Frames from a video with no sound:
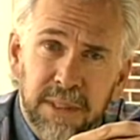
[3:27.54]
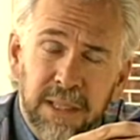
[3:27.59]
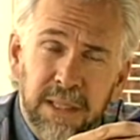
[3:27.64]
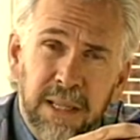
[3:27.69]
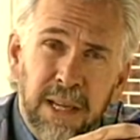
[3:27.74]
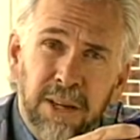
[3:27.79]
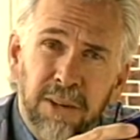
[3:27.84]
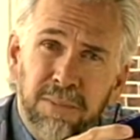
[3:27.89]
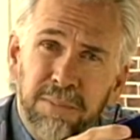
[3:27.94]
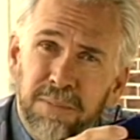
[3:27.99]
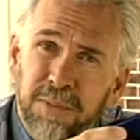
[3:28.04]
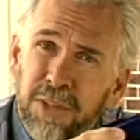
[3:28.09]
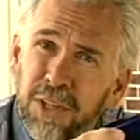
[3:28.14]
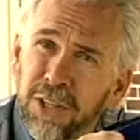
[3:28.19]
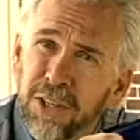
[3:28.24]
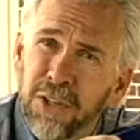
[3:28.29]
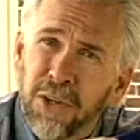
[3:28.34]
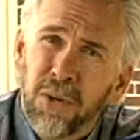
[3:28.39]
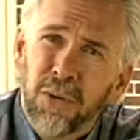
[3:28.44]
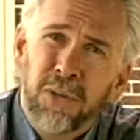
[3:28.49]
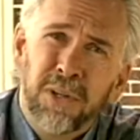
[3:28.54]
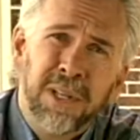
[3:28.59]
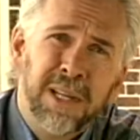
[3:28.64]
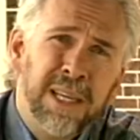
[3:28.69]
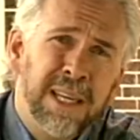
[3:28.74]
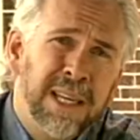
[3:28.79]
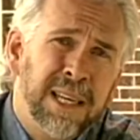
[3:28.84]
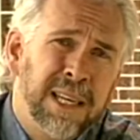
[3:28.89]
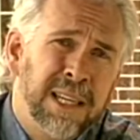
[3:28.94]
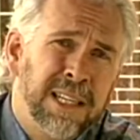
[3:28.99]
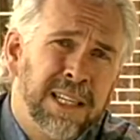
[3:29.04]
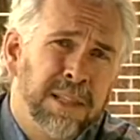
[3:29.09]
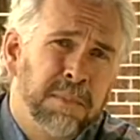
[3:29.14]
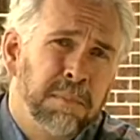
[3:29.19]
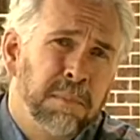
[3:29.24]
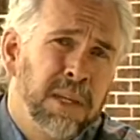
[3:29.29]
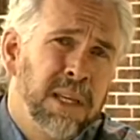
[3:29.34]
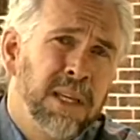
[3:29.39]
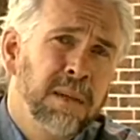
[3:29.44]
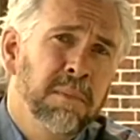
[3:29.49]
Now, you don't need to
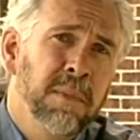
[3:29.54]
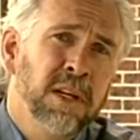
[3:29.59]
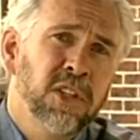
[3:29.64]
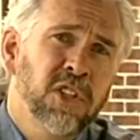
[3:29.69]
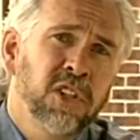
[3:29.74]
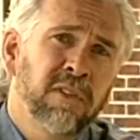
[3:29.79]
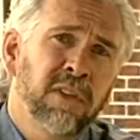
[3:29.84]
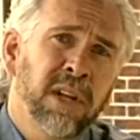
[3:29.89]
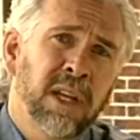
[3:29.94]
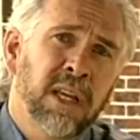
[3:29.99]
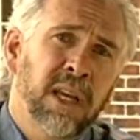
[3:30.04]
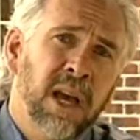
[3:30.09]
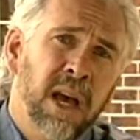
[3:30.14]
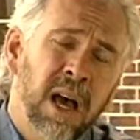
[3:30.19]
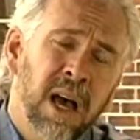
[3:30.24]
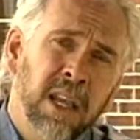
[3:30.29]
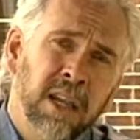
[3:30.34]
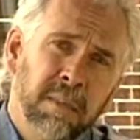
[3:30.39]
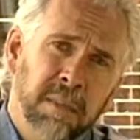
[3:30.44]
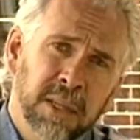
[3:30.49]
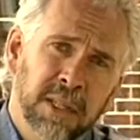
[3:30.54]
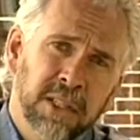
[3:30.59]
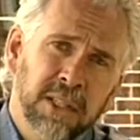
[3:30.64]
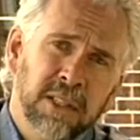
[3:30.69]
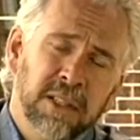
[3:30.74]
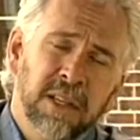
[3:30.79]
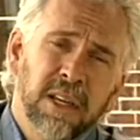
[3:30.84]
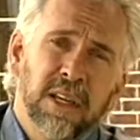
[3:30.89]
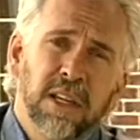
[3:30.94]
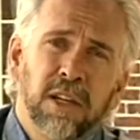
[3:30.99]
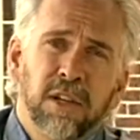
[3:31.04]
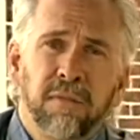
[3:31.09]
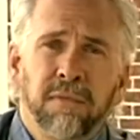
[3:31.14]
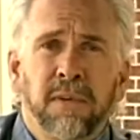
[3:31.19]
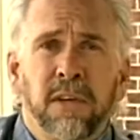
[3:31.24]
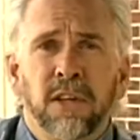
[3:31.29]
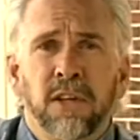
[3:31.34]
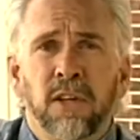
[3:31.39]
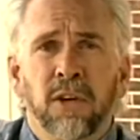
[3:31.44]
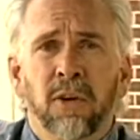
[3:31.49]
be much of an economist to
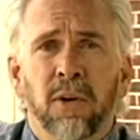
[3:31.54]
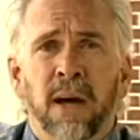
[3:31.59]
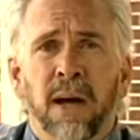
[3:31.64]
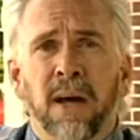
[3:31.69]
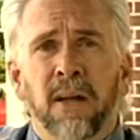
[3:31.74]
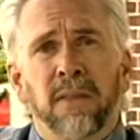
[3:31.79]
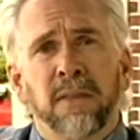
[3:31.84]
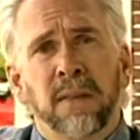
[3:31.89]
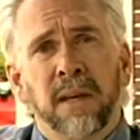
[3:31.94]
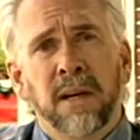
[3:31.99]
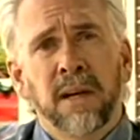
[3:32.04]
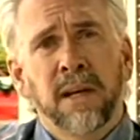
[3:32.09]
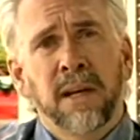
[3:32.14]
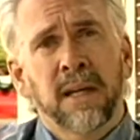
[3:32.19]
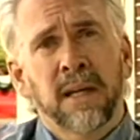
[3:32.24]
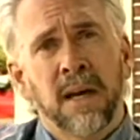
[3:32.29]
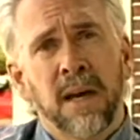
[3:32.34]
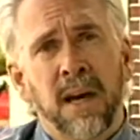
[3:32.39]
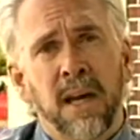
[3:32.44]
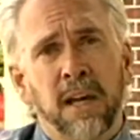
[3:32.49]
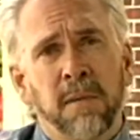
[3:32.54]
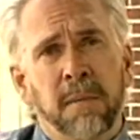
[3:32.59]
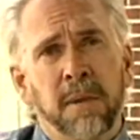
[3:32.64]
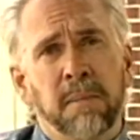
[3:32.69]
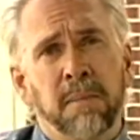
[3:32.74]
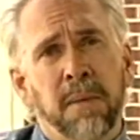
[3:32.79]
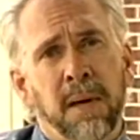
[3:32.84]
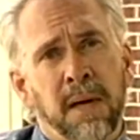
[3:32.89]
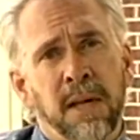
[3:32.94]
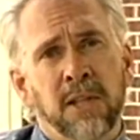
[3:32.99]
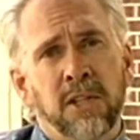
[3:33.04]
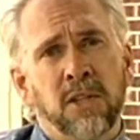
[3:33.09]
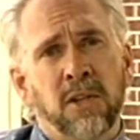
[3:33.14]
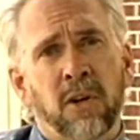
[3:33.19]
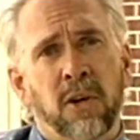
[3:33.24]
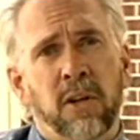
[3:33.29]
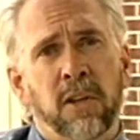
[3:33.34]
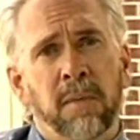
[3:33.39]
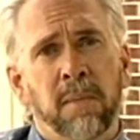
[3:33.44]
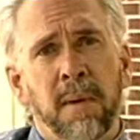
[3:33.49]
figure out that an economy based
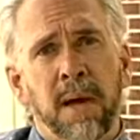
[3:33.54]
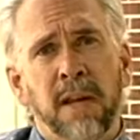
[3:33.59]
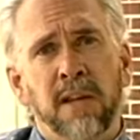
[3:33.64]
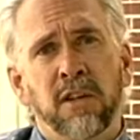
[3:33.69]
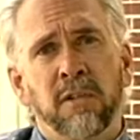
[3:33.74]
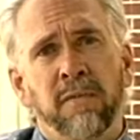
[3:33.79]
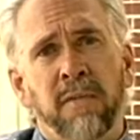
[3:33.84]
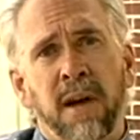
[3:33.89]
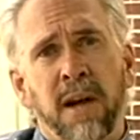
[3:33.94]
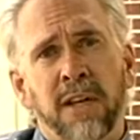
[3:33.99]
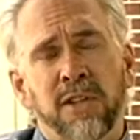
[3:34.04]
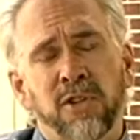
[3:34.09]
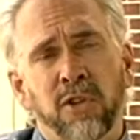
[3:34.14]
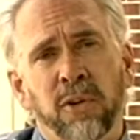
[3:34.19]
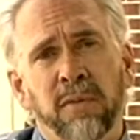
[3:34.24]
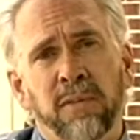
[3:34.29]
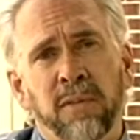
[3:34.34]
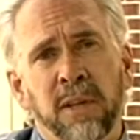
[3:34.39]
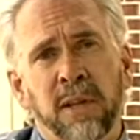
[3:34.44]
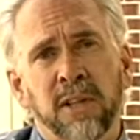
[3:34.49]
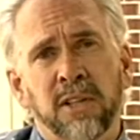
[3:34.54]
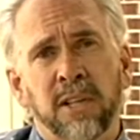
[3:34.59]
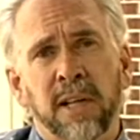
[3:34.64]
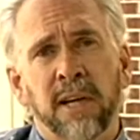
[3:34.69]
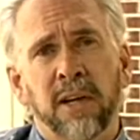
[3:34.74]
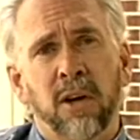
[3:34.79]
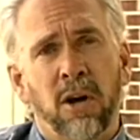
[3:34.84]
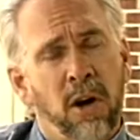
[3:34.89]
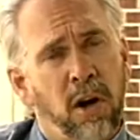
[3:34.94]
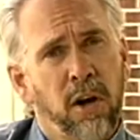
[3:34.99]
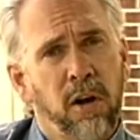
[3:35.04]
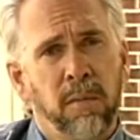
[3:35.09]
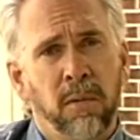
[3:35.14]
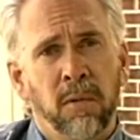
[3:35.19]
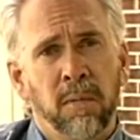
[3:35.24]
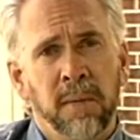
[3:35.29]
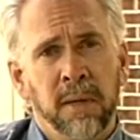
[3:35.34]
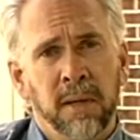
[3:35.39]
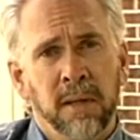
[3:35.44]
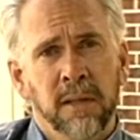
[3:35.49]
on the manufacture of things like
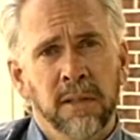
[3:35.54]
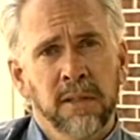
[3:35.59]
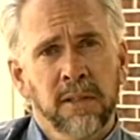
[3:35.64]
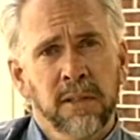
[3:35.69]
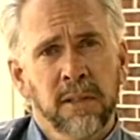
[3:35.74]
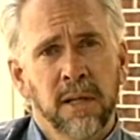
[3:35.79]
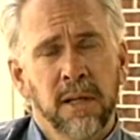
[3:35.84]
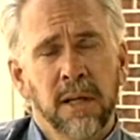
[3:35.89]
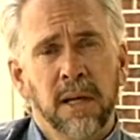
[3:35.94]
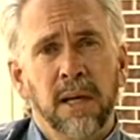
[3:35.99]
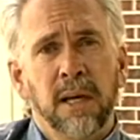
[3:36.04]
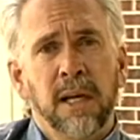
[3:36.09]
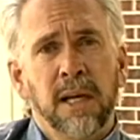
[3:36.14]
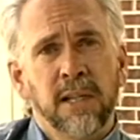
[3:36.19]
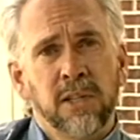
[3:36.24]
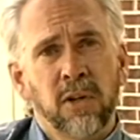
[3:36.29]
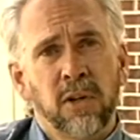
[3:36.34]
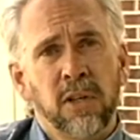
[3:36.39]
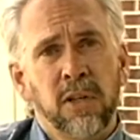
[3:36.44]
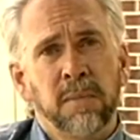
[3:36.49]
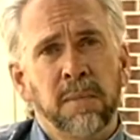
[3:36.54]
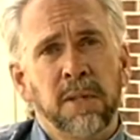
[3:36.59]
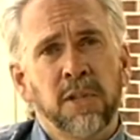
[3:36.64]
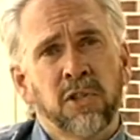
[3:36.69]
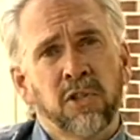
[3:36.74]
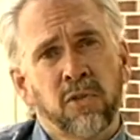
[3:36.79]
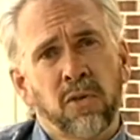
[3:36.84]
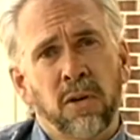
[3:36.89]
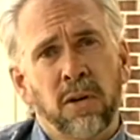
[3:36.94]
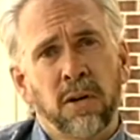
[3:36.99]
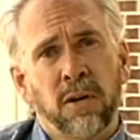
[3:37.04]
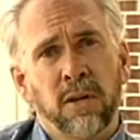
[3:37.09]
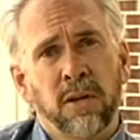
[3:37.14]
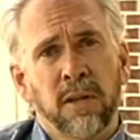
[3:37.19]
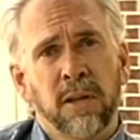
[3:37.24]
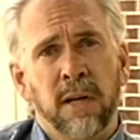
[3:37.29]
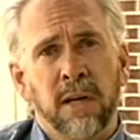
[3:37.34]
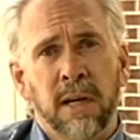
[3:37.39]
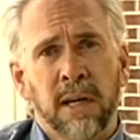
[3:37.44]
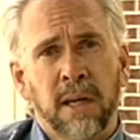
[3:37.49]
automobiles is going to be stronger
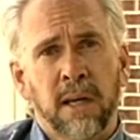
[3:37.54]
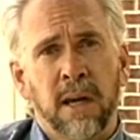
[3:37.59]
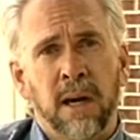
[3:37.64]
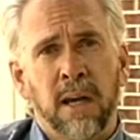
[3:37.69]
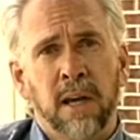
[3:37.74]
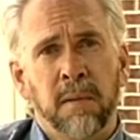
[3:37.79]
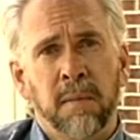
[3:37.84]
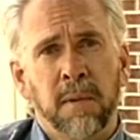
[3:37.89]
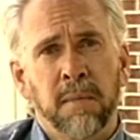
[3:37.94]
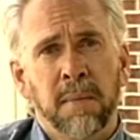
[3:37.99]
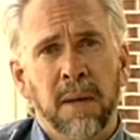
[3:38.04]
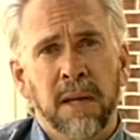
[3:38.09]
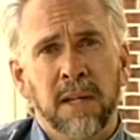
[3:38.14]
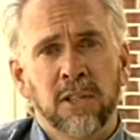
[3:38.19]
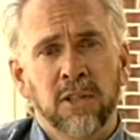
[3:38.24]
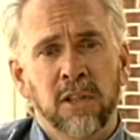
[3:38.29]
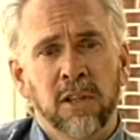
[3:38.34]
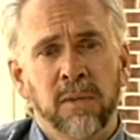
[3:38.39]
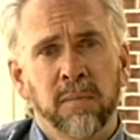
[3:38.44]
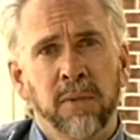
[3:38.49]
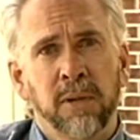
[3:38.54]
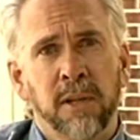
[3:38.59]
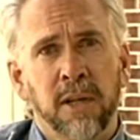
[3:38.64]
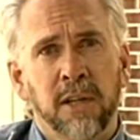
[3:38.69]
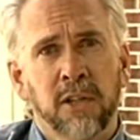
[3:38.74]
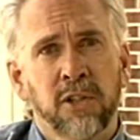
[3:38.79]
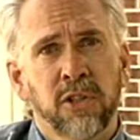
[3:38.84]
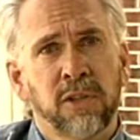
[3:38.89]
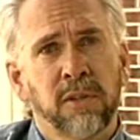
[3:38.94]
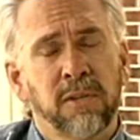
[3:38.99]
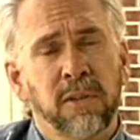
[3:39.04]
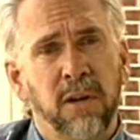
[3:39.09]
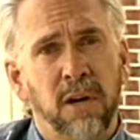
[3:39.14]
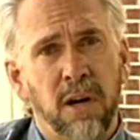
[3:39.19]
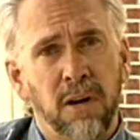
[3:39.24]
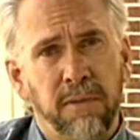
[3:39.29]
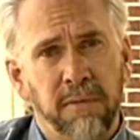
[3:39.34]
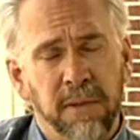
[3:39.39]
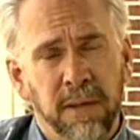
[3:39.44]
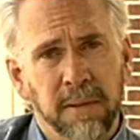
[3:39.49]
than an economy based on the production of
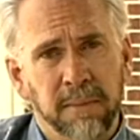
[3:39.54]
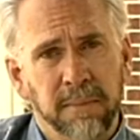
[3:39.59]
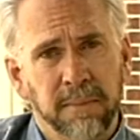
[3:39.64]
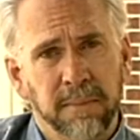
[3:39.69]
coffee.